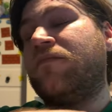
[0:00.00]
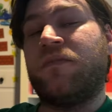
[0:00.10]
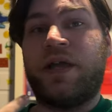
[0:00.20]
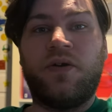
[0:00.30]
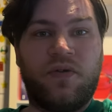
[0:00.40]

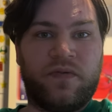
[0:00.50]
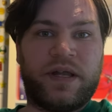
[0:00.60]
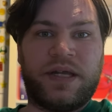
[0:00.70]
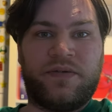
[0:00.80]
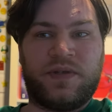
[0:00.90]
my goal
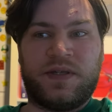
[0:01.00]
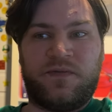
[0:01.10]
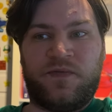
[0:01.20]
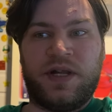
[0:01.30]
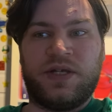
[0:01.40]
right now is to
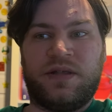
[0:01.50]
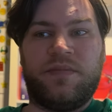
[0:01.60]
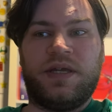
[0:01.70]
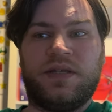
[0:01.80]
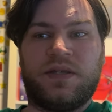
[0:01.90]
finish the
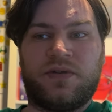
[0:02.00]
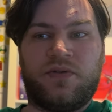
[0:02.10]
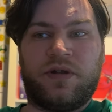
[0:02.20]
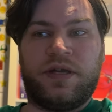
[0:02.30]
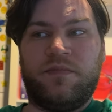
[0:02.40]
main
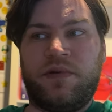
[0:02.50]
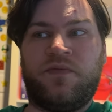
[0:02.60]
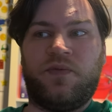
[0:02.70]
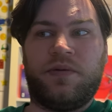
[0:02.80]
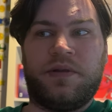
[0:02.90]
story
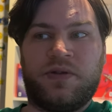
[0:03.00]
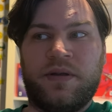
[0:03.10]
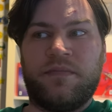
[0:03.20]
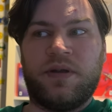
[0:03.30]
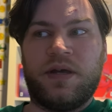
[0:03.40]
before the
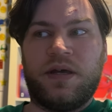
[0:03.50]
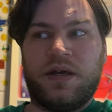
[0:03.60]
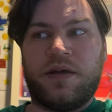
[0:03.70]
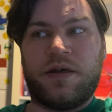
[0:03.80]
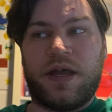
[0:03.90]
trip.
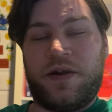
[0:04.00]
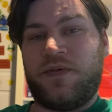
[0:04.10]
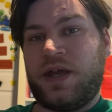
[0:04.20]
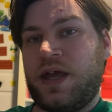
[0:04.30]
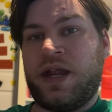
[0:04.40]
And if
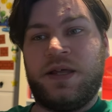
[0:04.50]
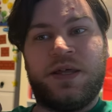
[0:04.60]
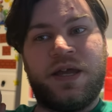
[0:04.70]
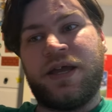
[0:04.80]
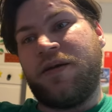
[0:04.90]
I,
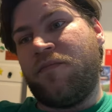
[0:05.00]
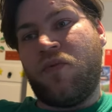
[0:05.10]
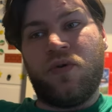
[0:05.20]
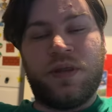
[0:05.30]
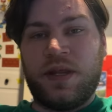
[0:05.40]
anything I get
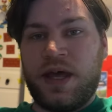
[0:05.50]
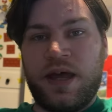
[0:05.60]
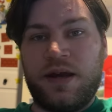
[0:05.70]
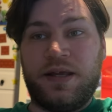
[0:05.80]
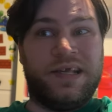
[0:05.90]
more than
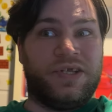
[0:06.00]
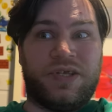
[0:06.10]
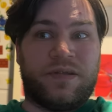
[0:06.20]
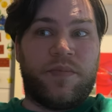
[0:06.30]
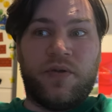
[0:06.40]
that, it's
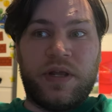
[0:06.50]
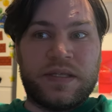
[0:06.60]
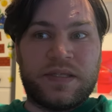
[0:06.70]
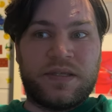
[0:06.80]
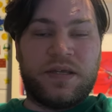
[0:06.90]
just a
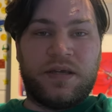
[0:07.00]
bonus.